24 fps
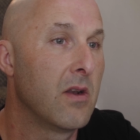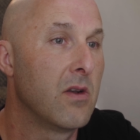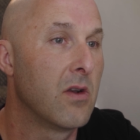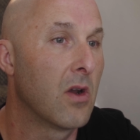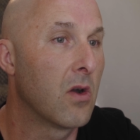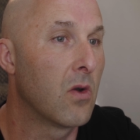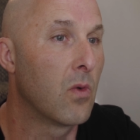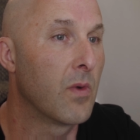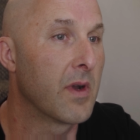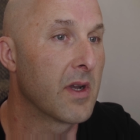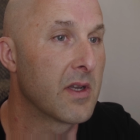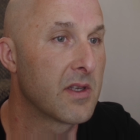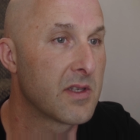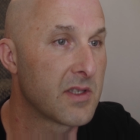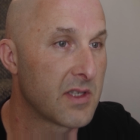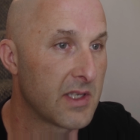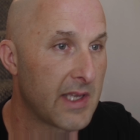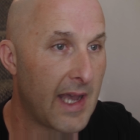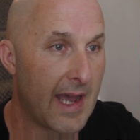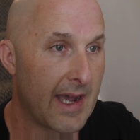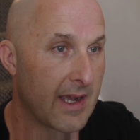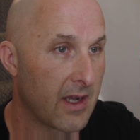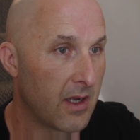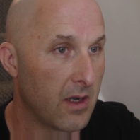know
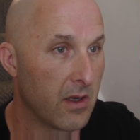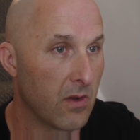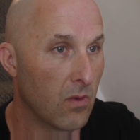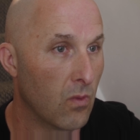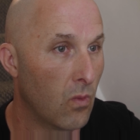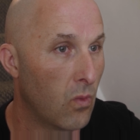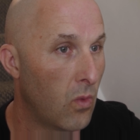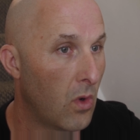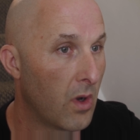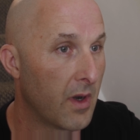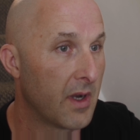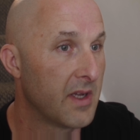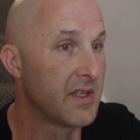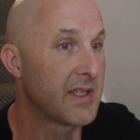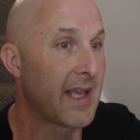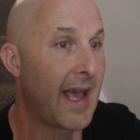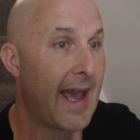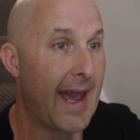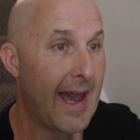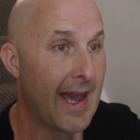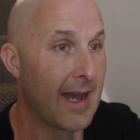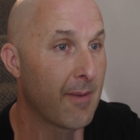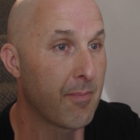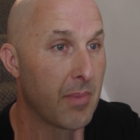exactly what is
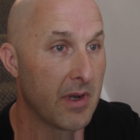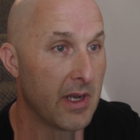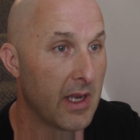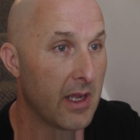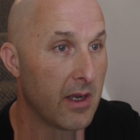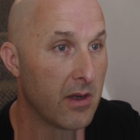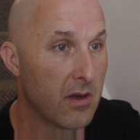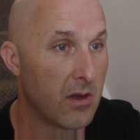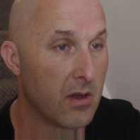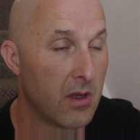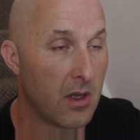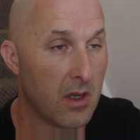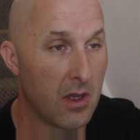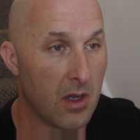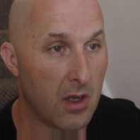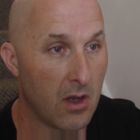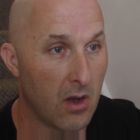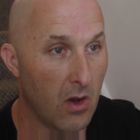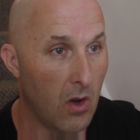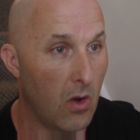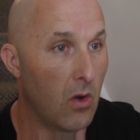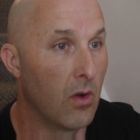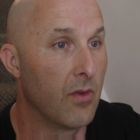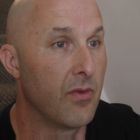happening
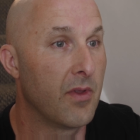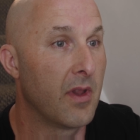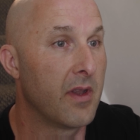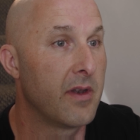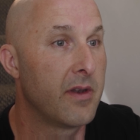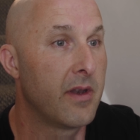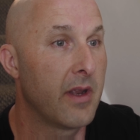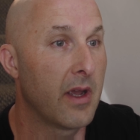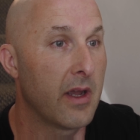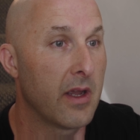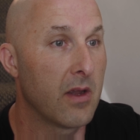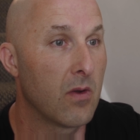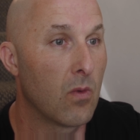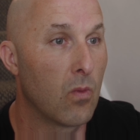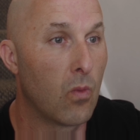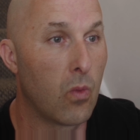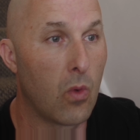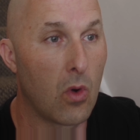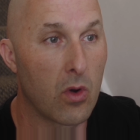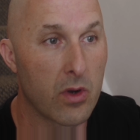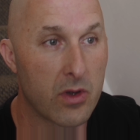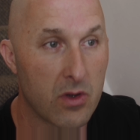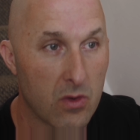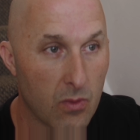on the day,
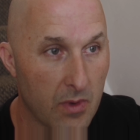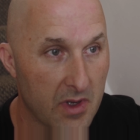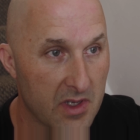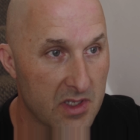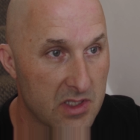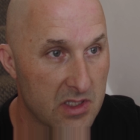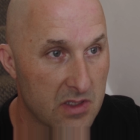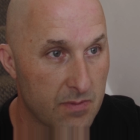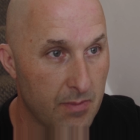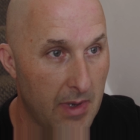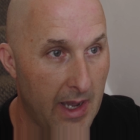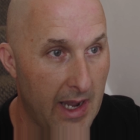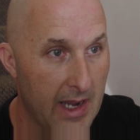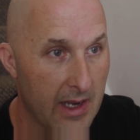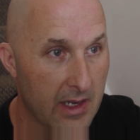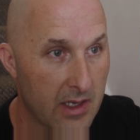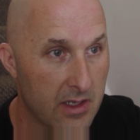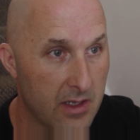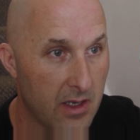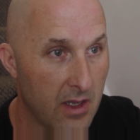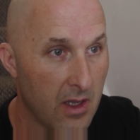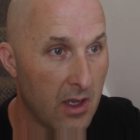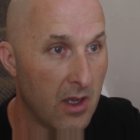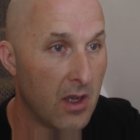what to
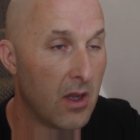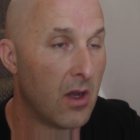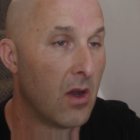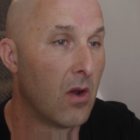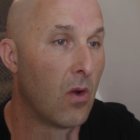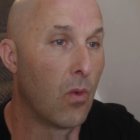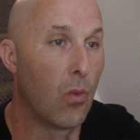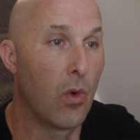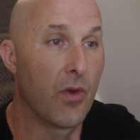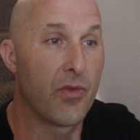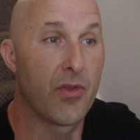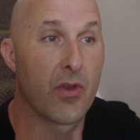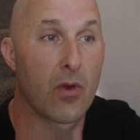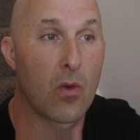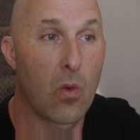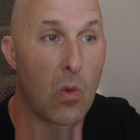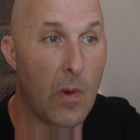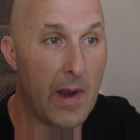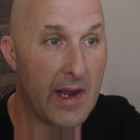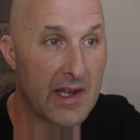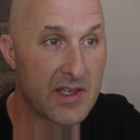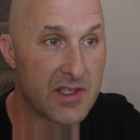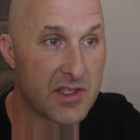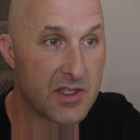expect, what the
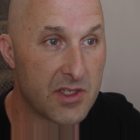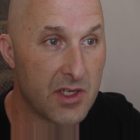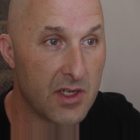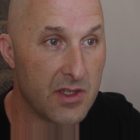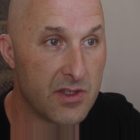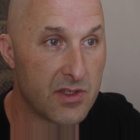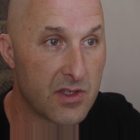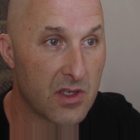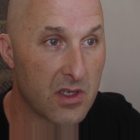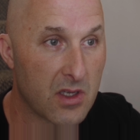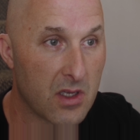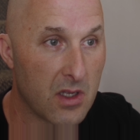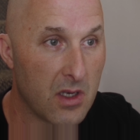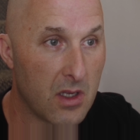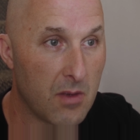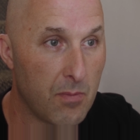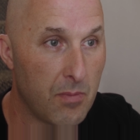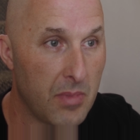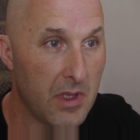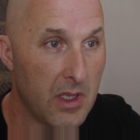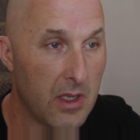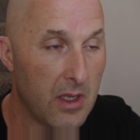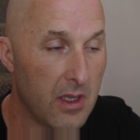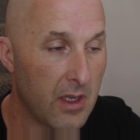questions are going to
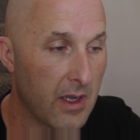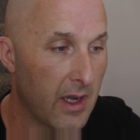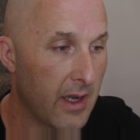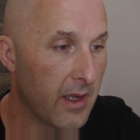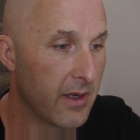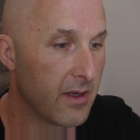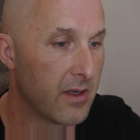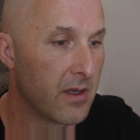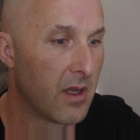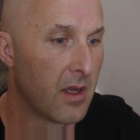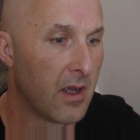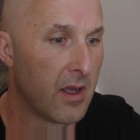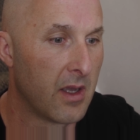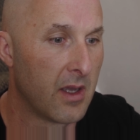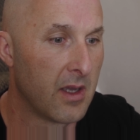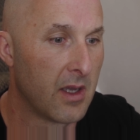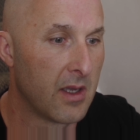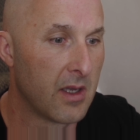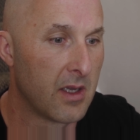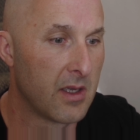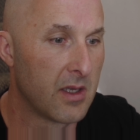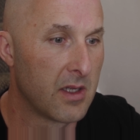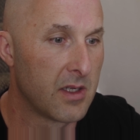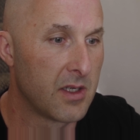be, and
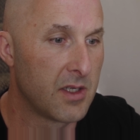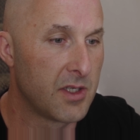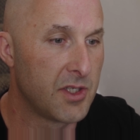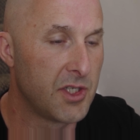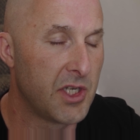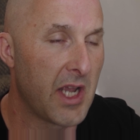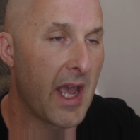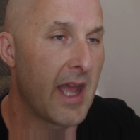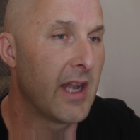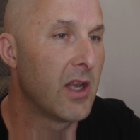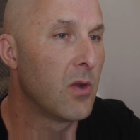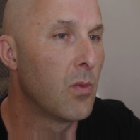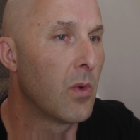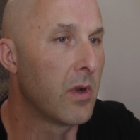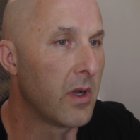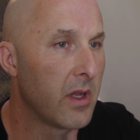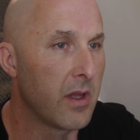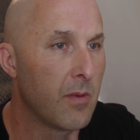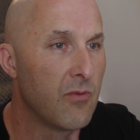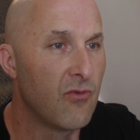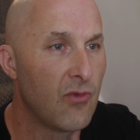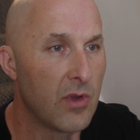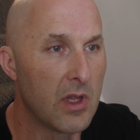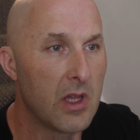
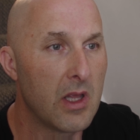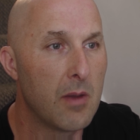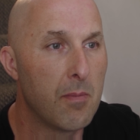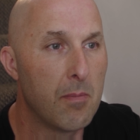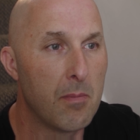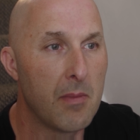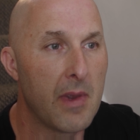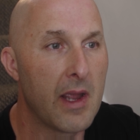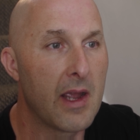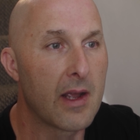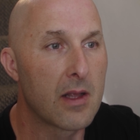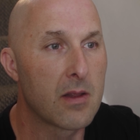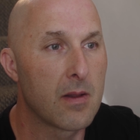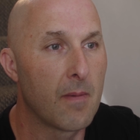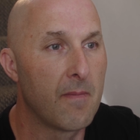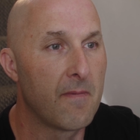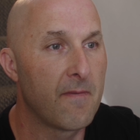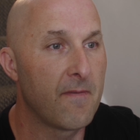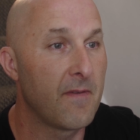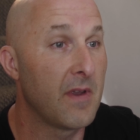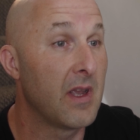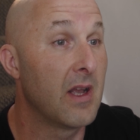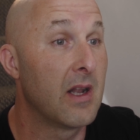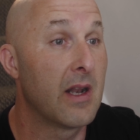genuinely really make them
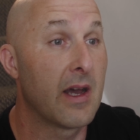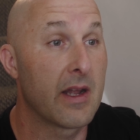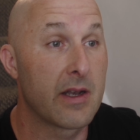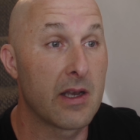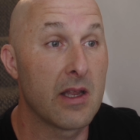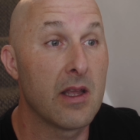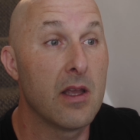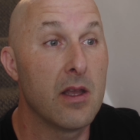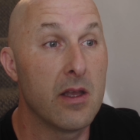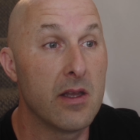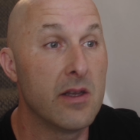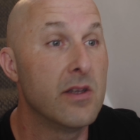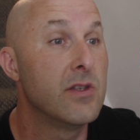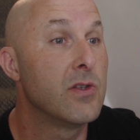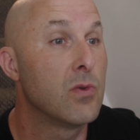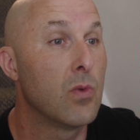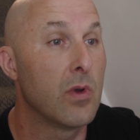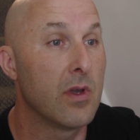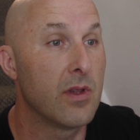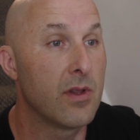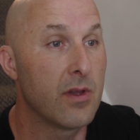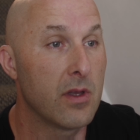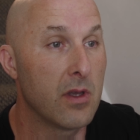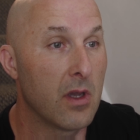feel at ease
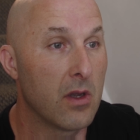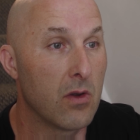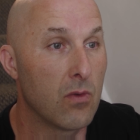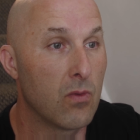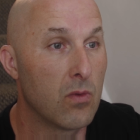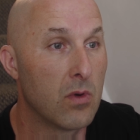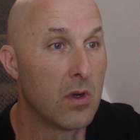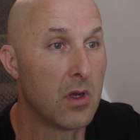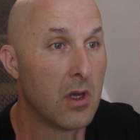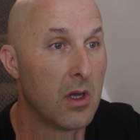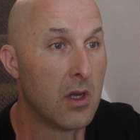with you,